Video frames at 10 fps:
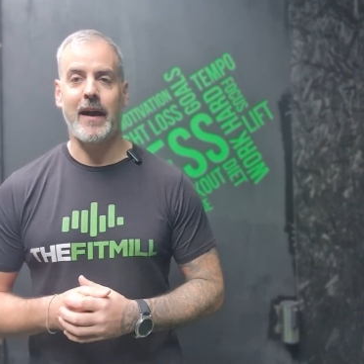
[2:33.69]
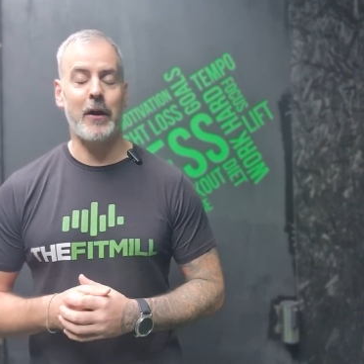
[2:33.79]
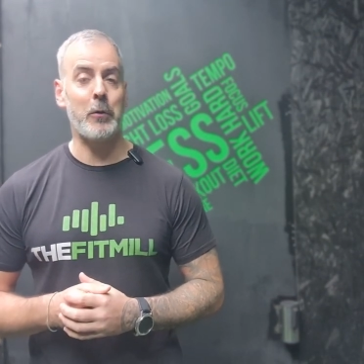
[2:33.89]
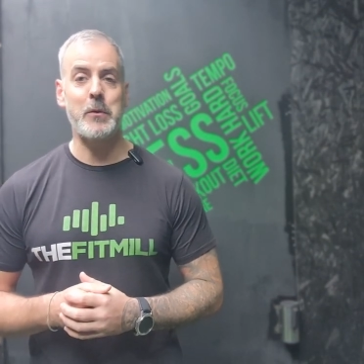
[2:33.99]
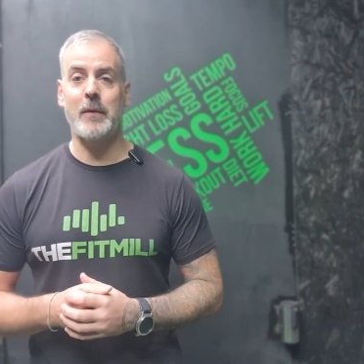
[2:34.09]
I
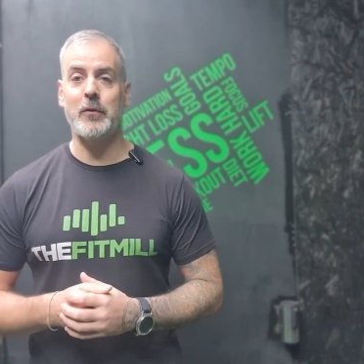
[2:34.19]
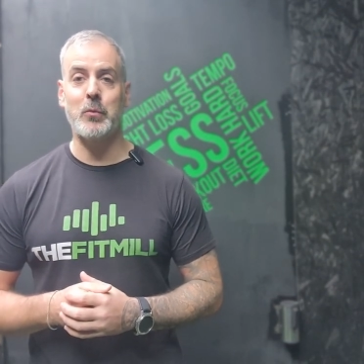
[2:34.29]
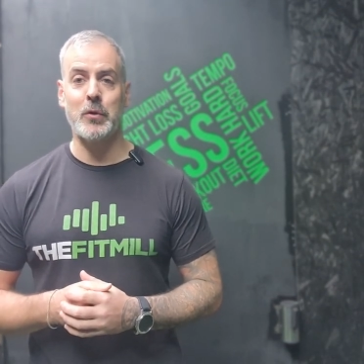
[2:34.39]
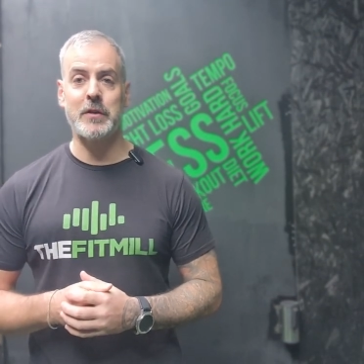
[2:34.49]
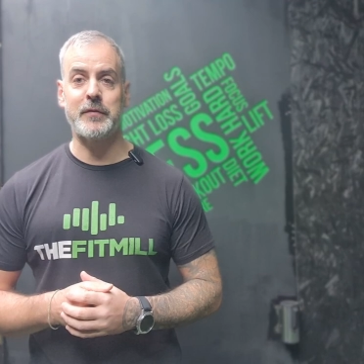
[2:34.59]
hope you have a
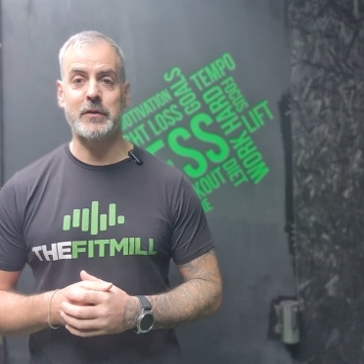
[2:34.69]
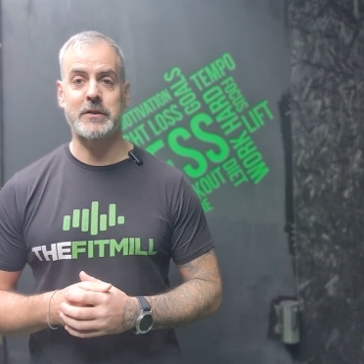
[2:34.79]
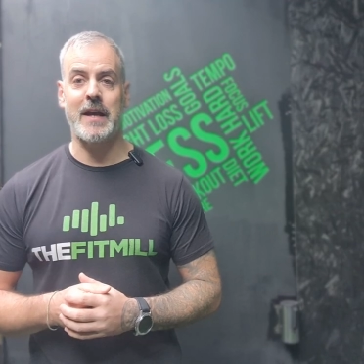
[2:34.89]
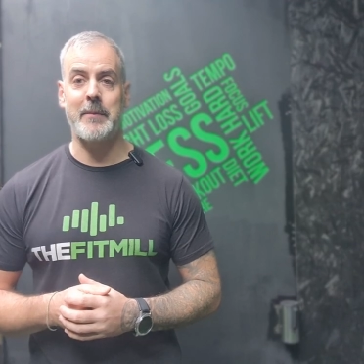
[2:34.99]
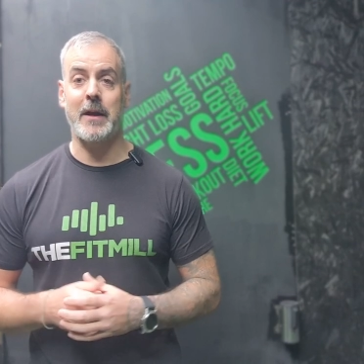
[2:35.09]
wonderful
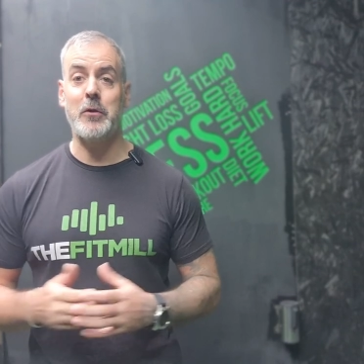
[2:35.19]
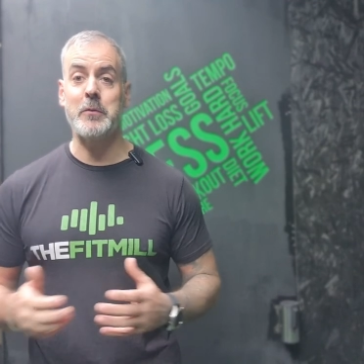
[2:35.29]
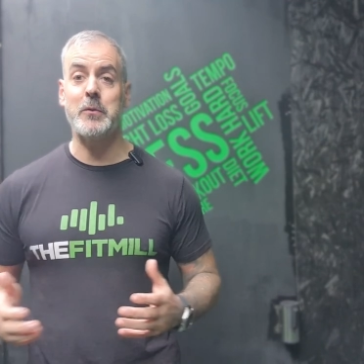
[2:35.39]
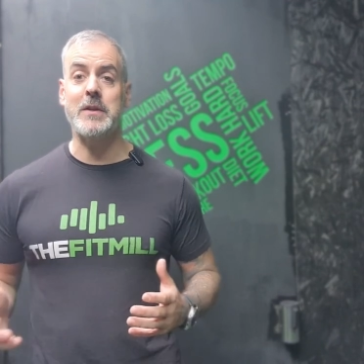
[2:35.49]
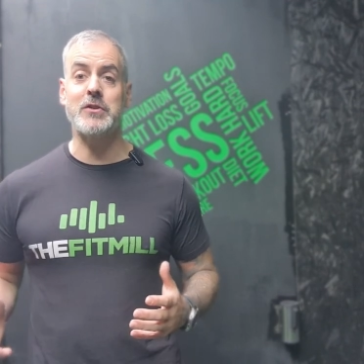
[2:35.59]
time, and I
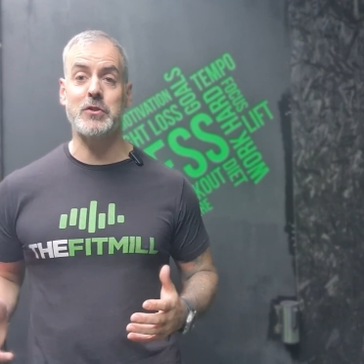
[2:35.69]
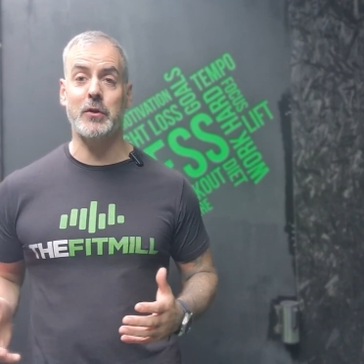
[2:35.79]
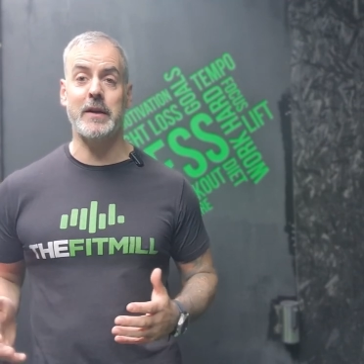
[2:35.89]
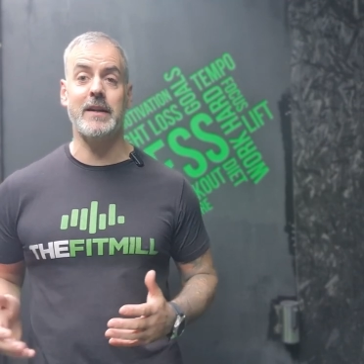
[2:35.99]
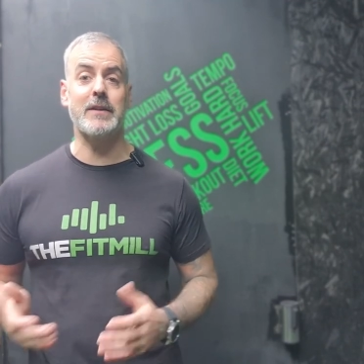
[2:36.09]
hope you
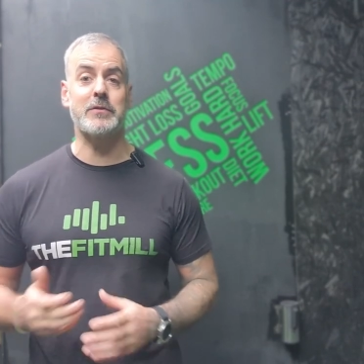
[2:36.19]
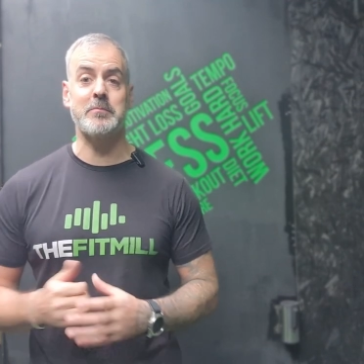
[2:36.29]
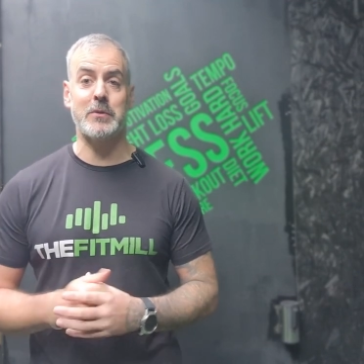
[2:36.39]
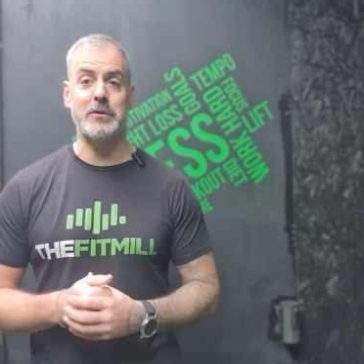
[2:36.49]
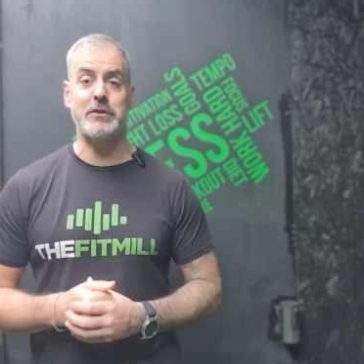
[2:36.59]
enjoy it as
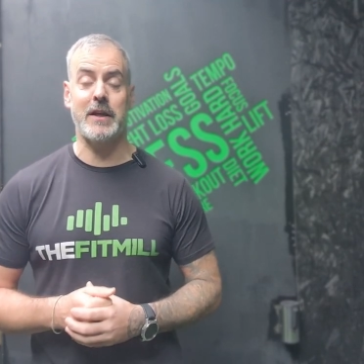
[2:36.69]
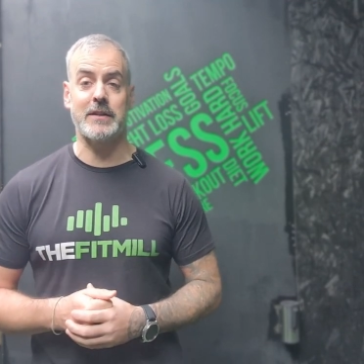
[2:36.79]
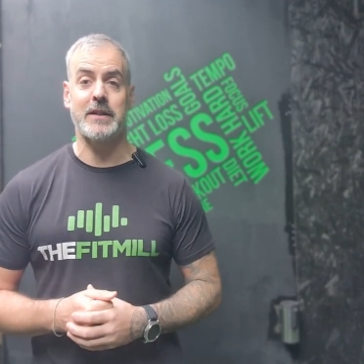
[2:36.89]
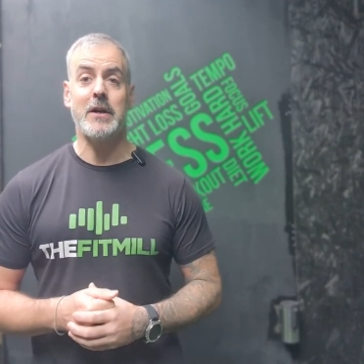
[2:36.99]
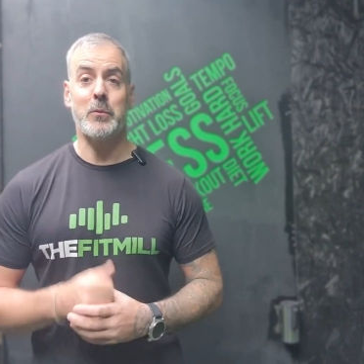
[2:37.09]
much
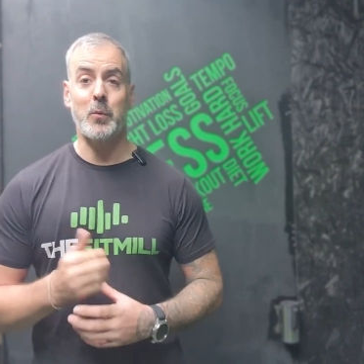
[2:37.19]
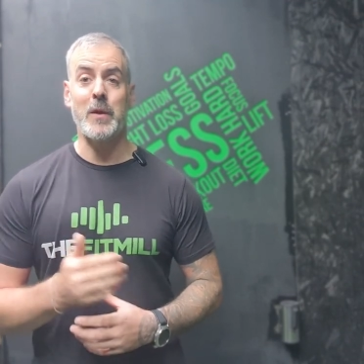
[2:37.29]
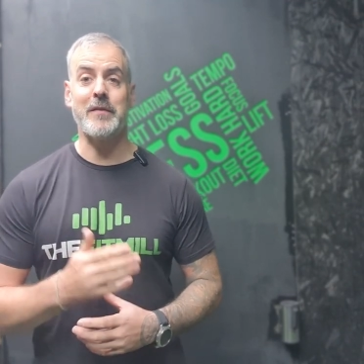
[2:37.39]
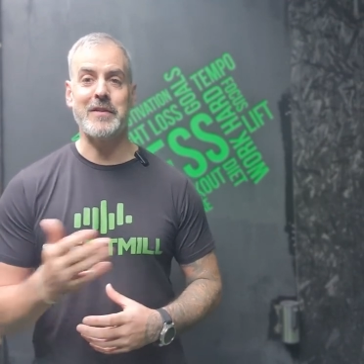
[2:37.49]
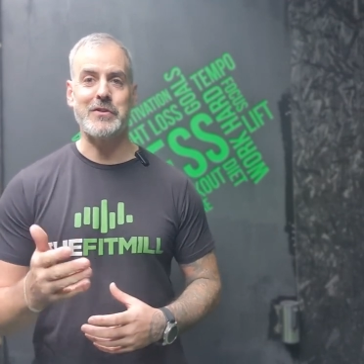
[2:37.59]
as
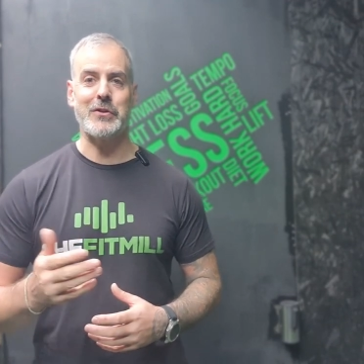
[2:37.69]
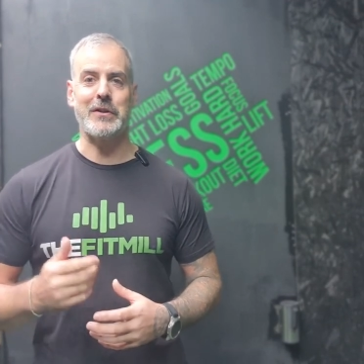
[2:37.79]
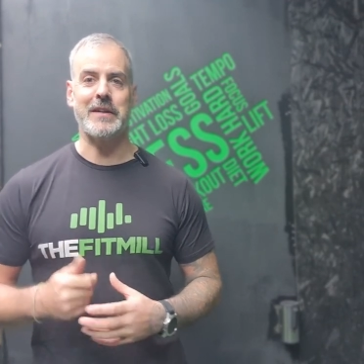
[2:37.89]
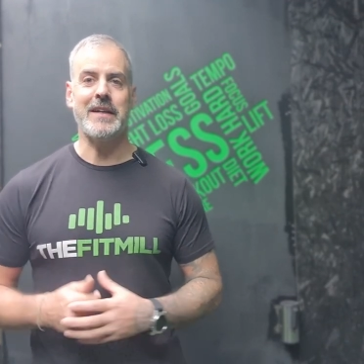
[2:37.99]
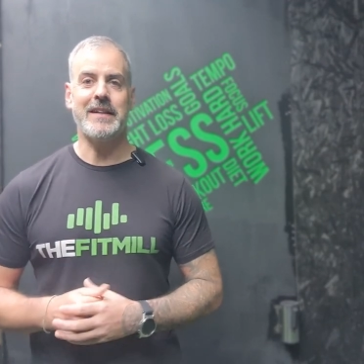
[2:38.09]
we've
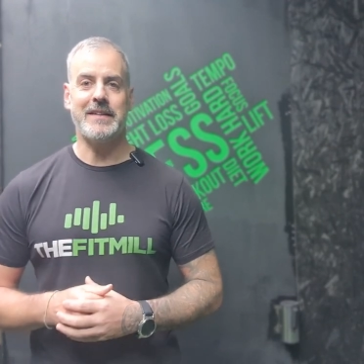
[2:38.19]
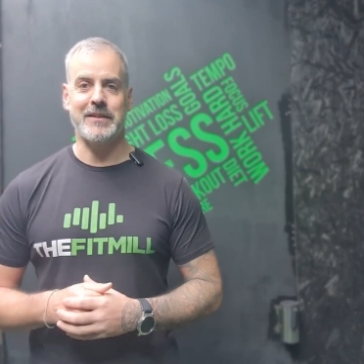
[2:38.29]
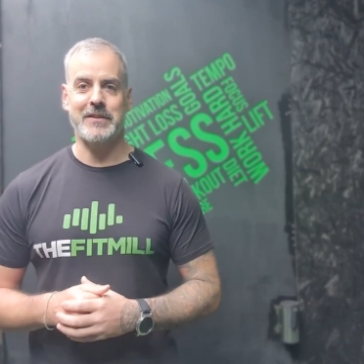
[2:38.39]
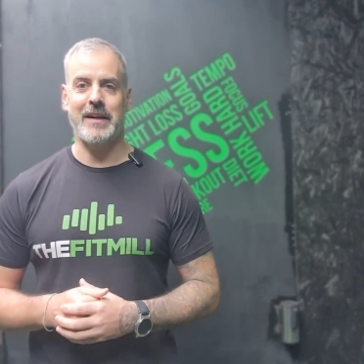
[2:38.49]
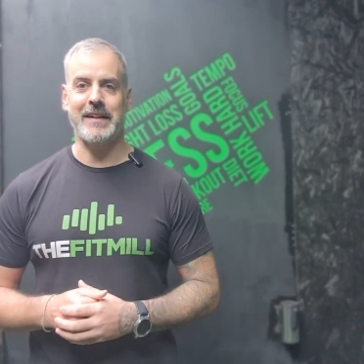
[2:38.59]
enjoyed
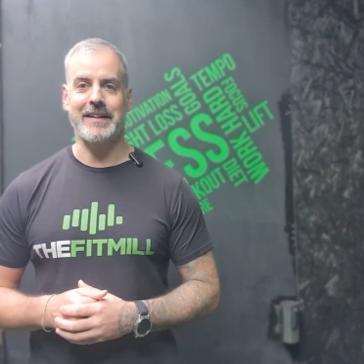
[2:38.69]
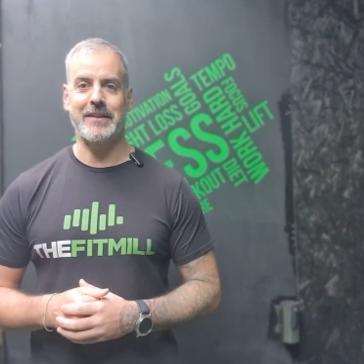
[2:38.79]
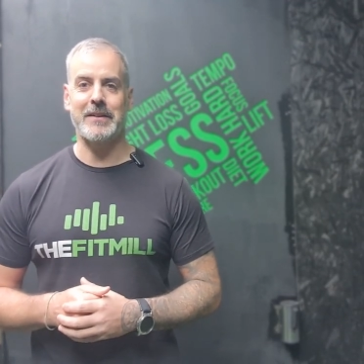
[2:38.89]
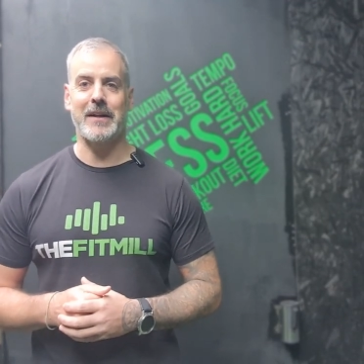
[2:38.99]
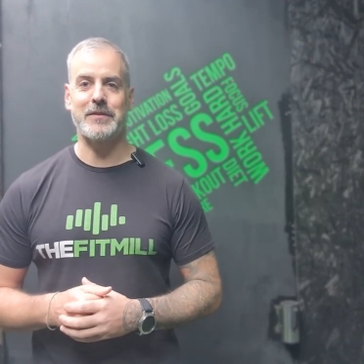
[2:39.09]
designing the
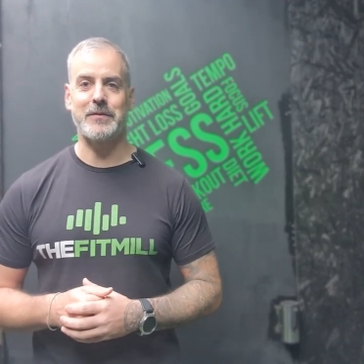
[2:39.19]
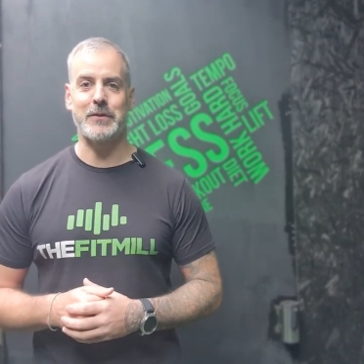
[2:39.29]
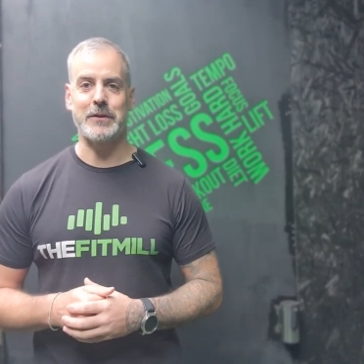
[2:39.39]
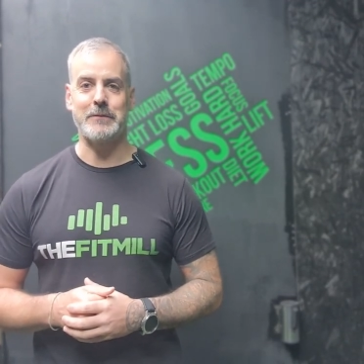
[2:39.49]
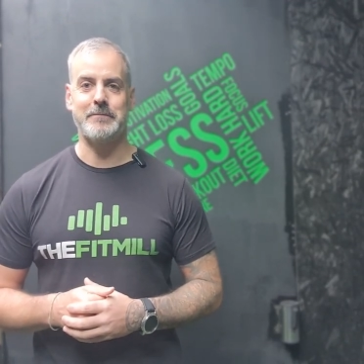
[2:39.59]
class
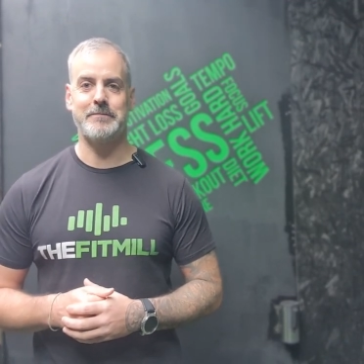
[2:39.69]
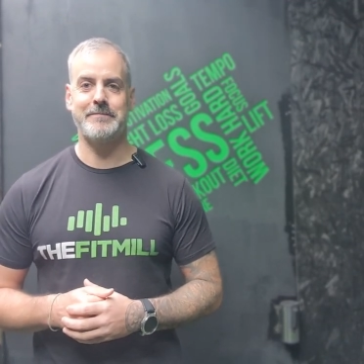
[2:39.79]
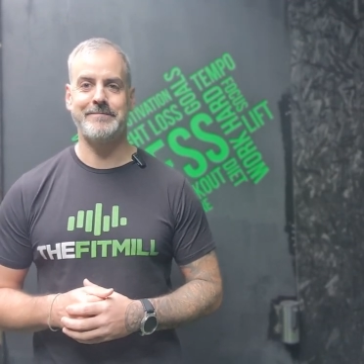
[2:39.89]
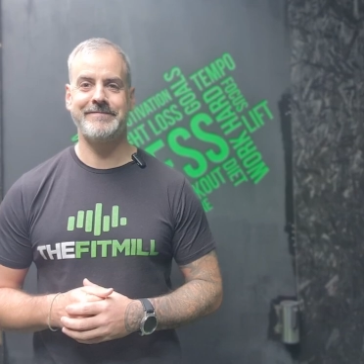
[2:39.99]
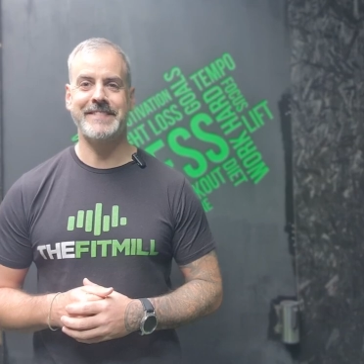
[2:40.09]
for you.
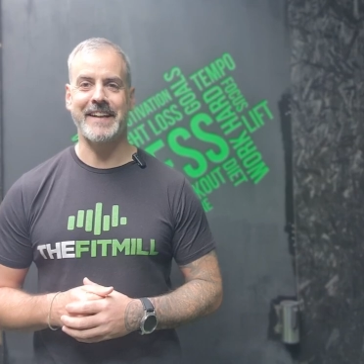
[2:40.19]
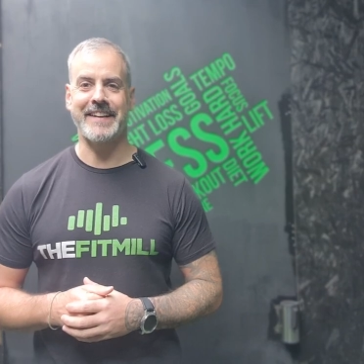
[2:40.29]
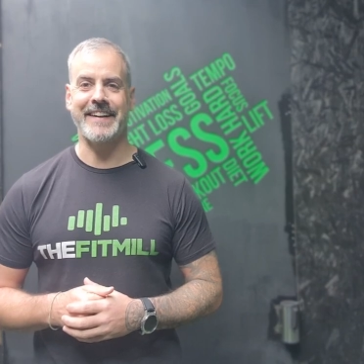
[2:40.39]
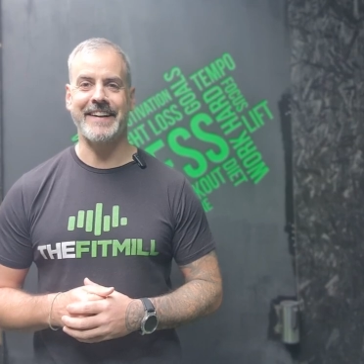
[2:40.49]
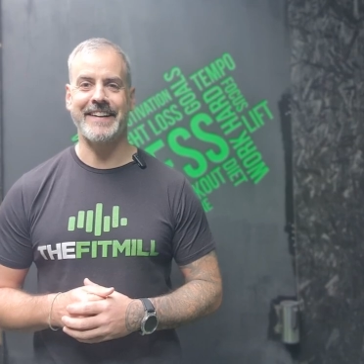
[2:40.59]
Take
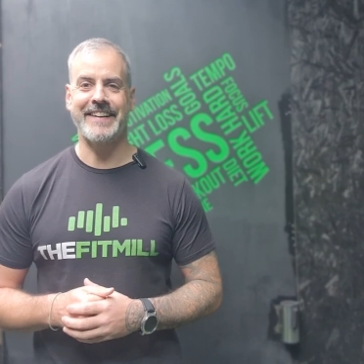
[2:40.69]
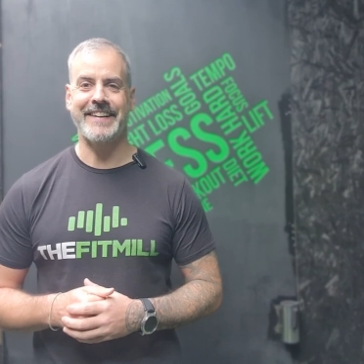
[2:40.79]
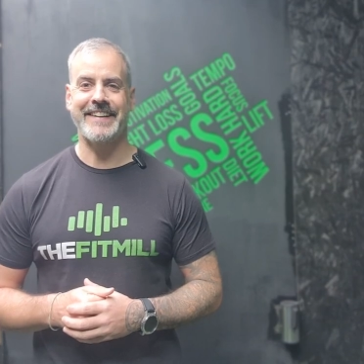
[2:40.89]
care.